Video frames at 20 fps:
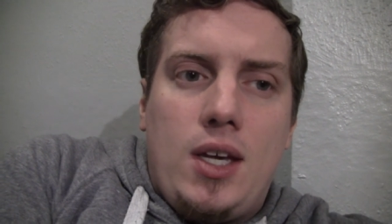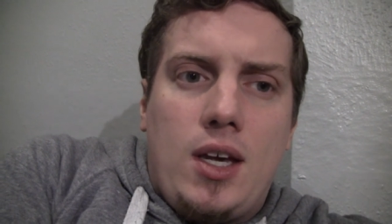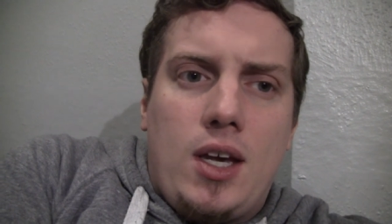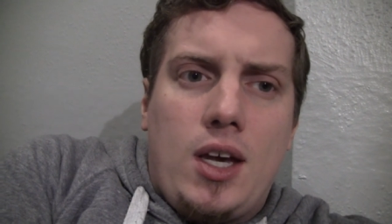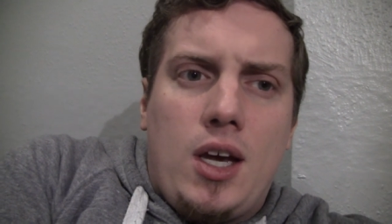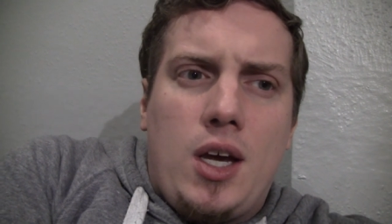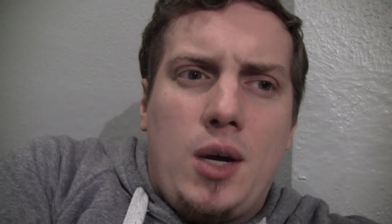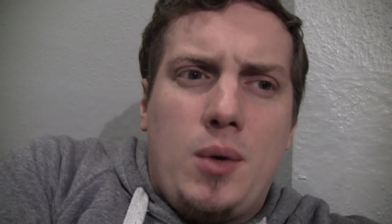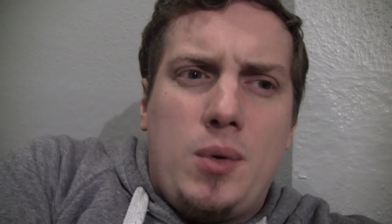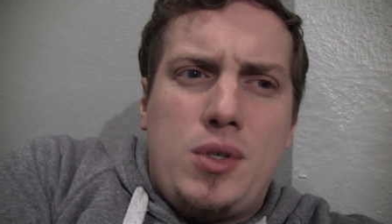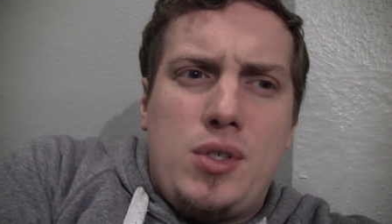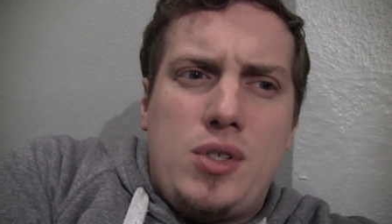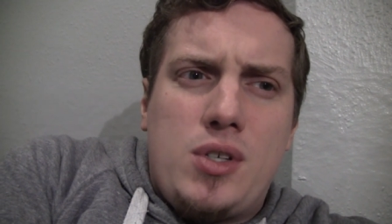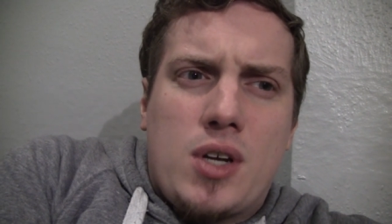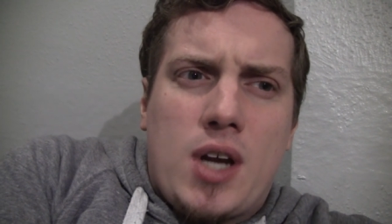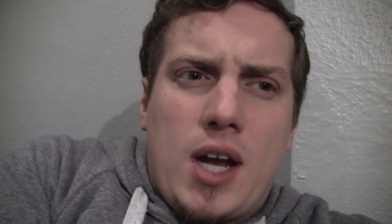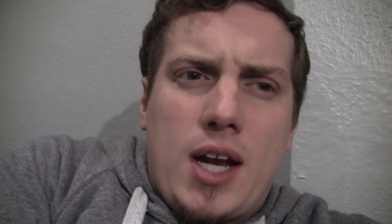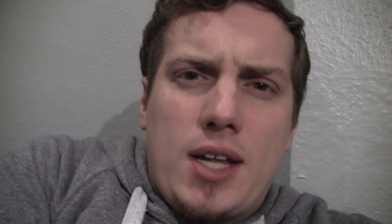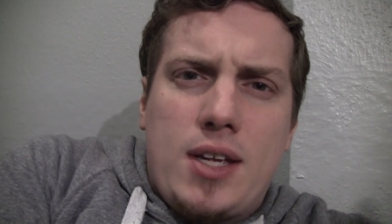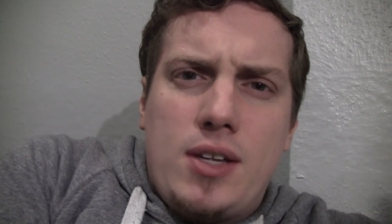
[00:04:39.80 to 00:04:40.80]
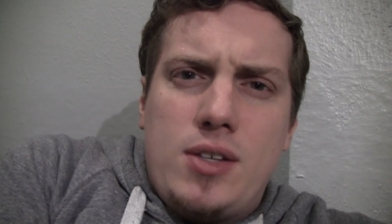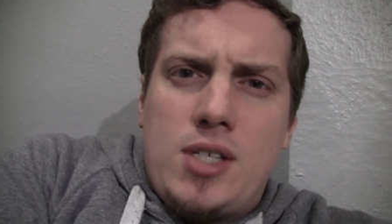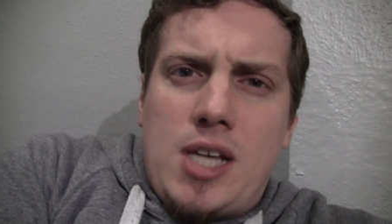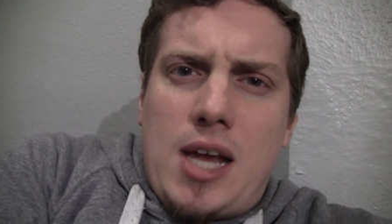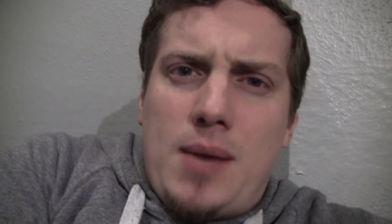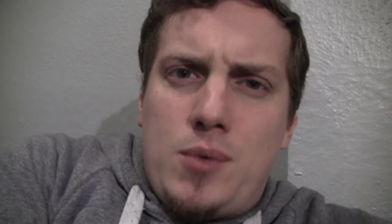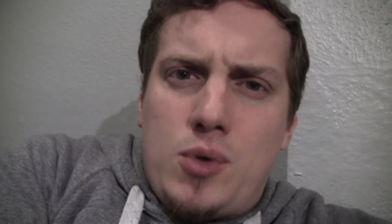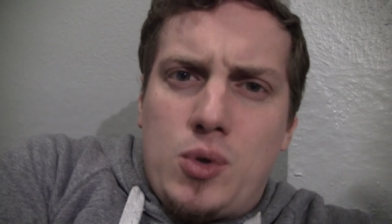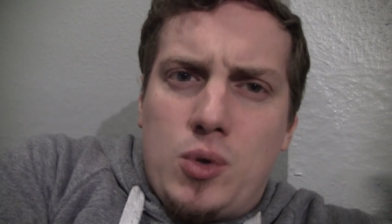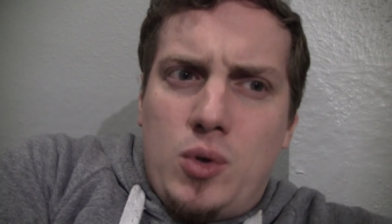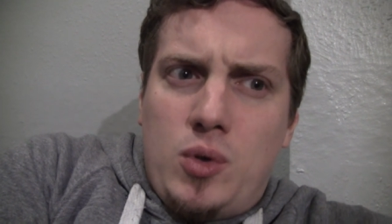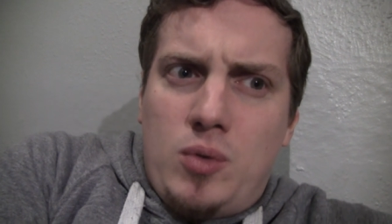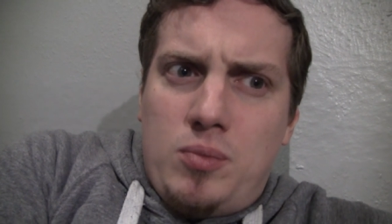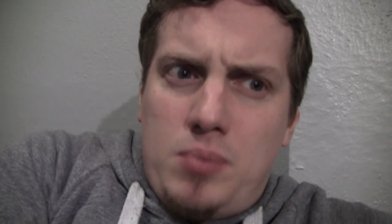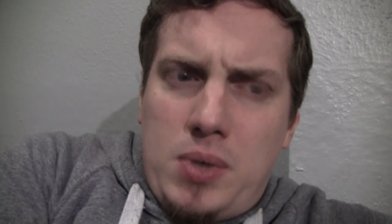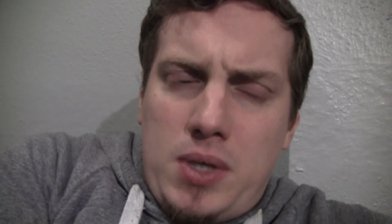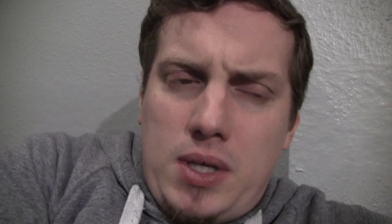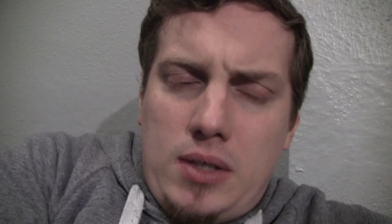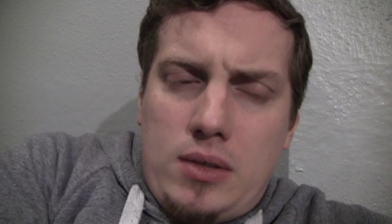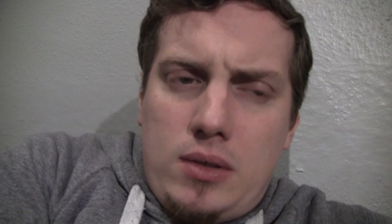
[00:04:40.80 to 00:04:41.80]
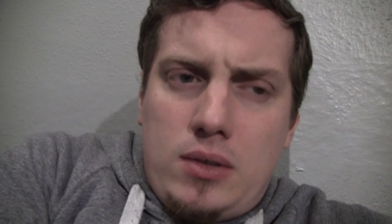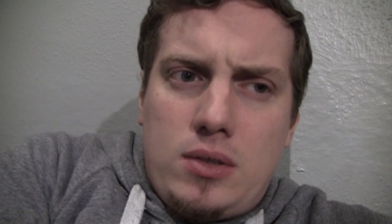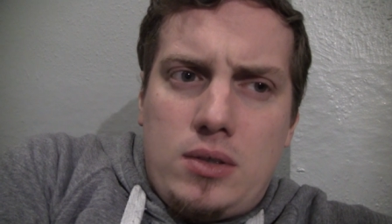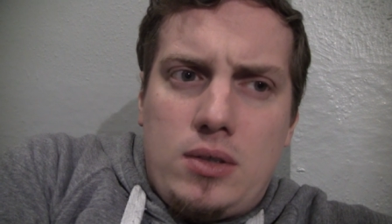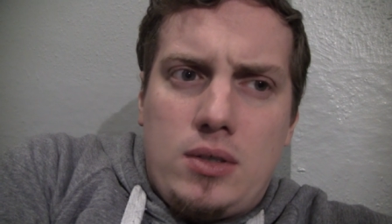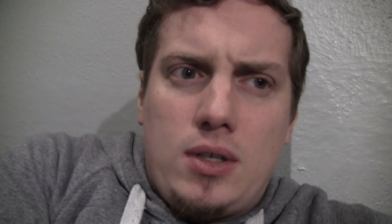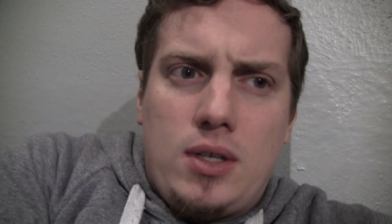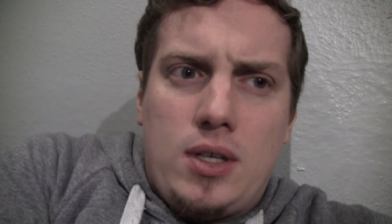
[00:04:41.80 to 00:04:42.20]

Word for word: uh, which is a kind of conceptual piece.